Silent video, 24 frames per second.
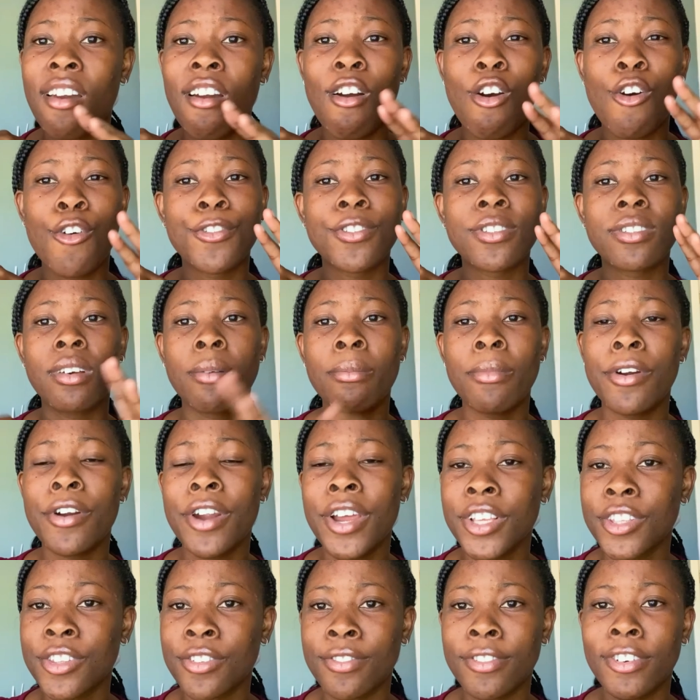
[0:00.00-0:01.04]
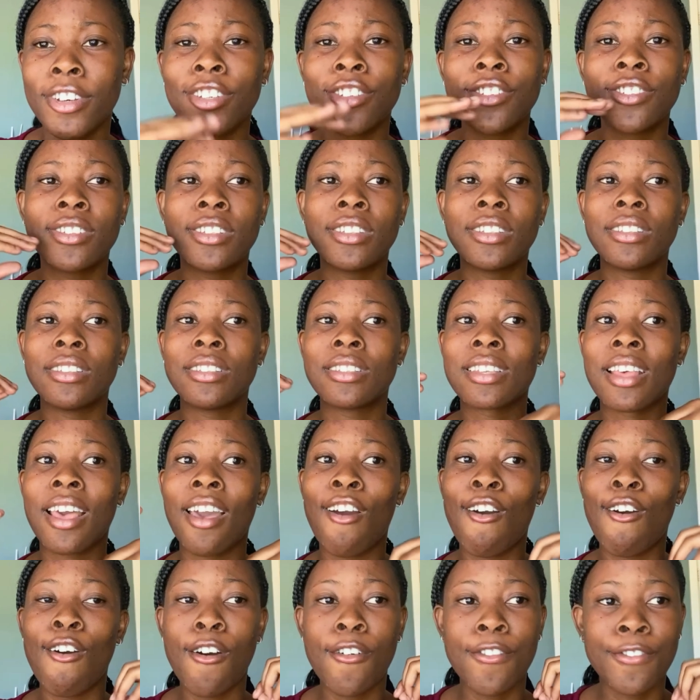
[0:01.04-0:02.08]
of summarized versions
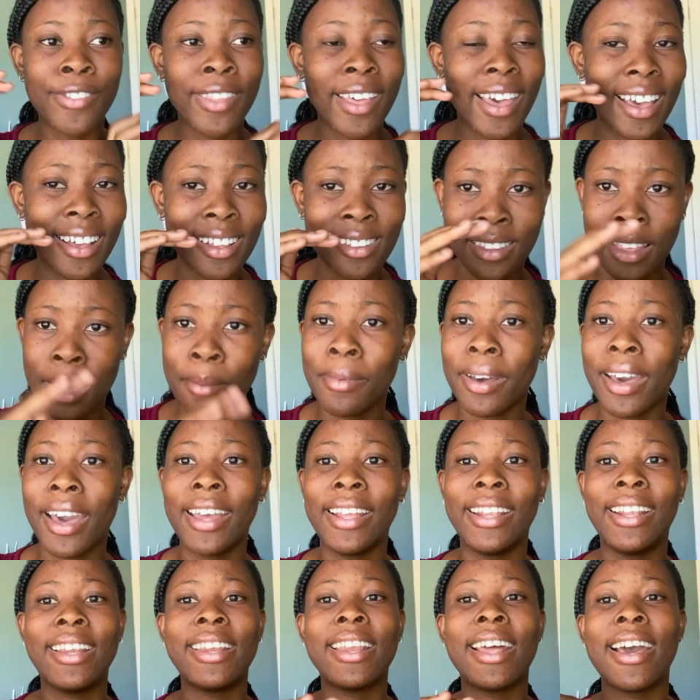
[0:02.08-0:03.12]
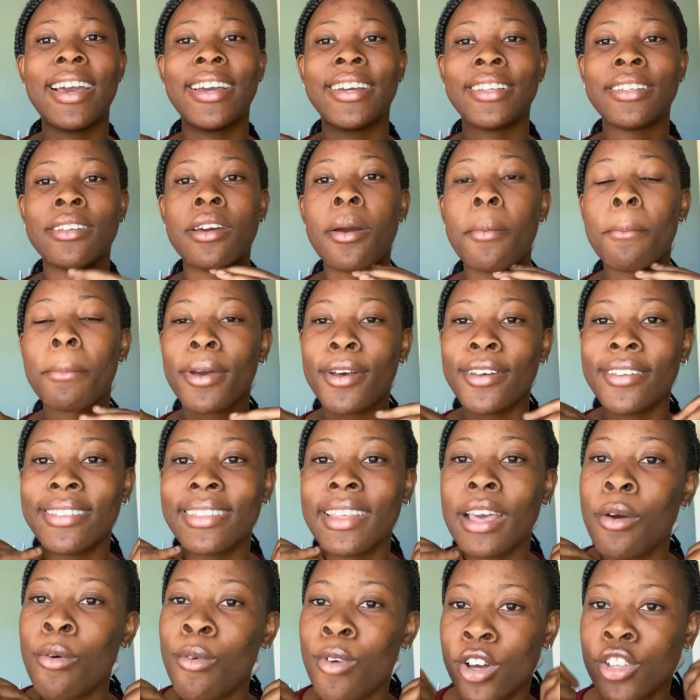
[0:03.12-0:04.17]
of the exam guideline, because they
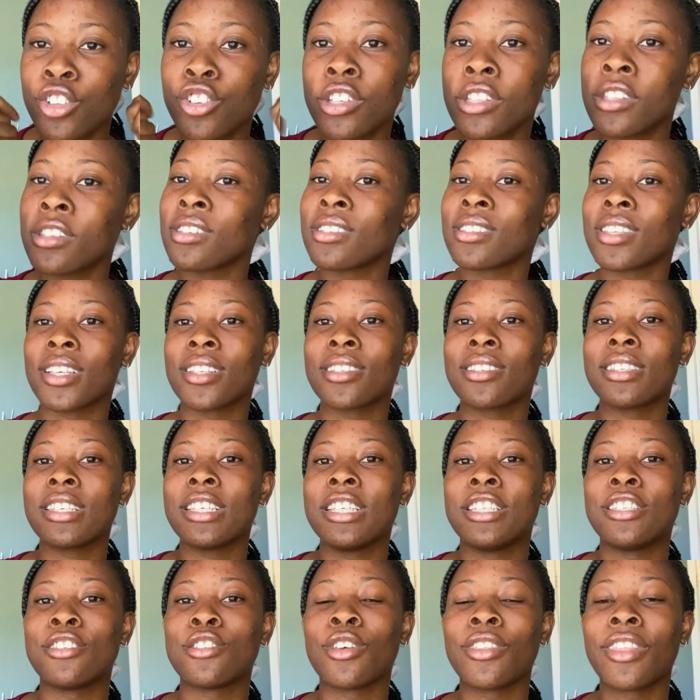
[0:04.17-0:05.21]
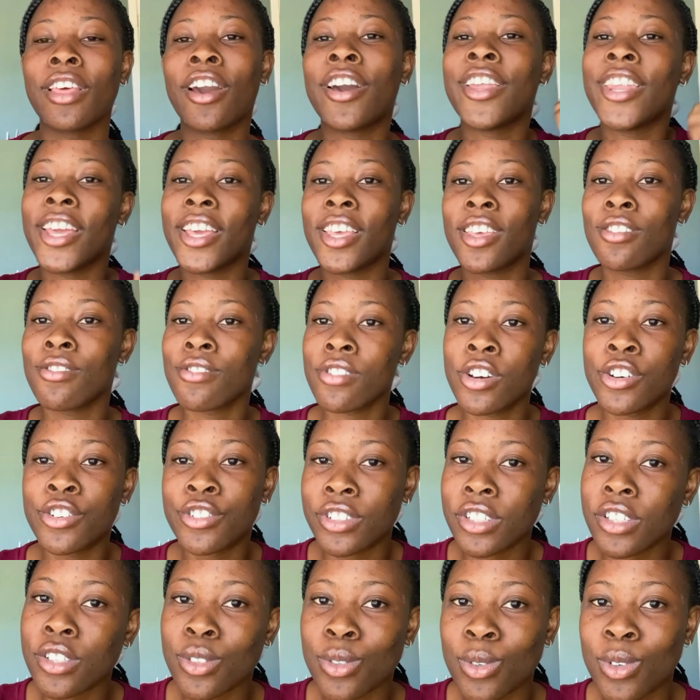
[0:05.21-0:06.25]
want you to succeed. So they're going to give you
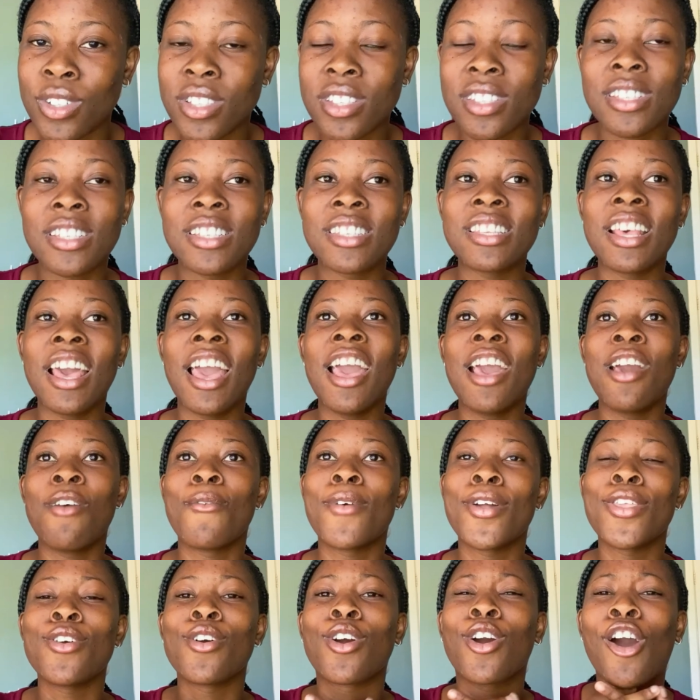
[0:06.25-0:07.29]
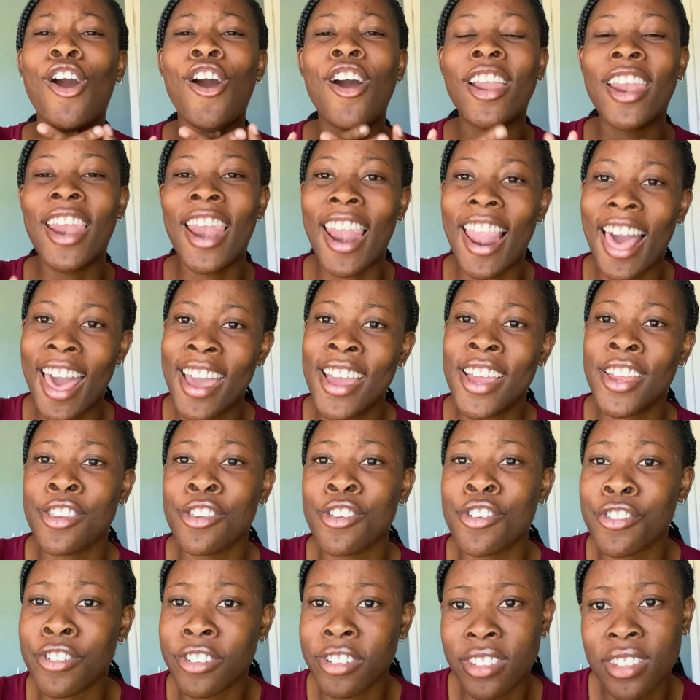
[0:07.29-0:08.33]
resources. When you go online,
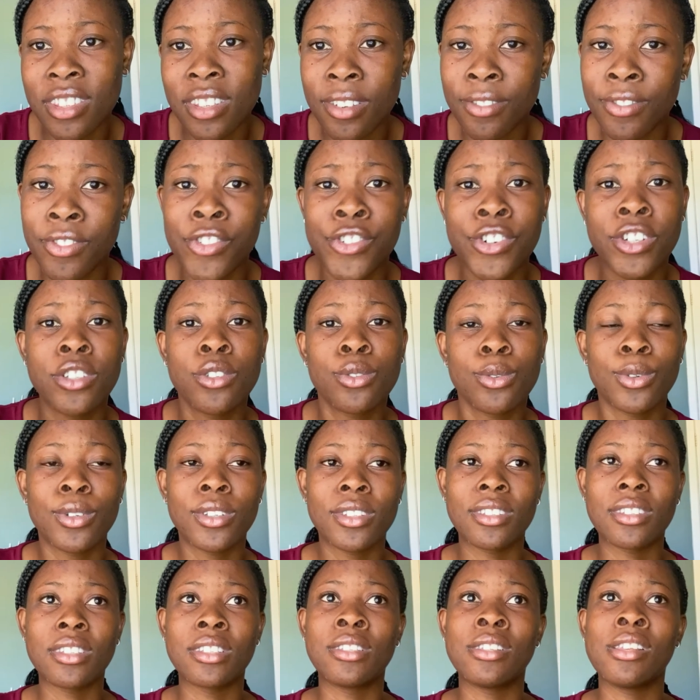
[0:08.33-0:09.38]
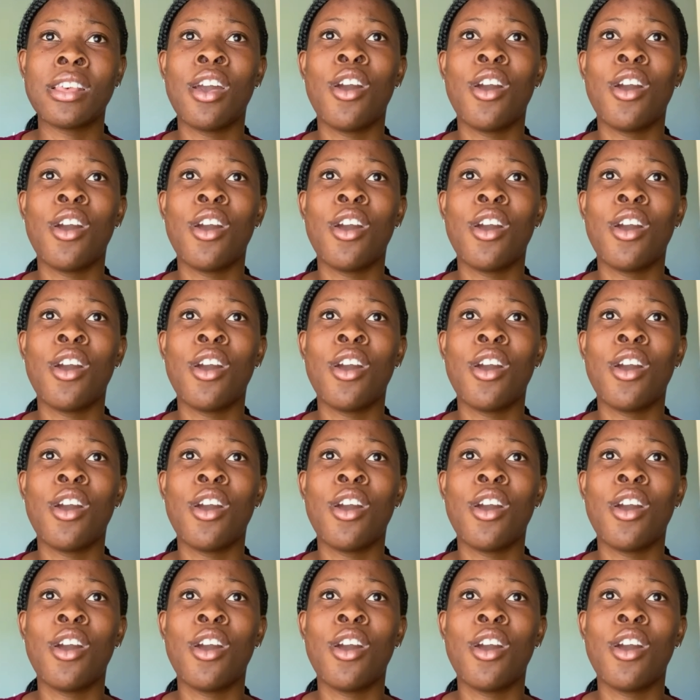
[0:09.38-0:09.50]
you receive resources.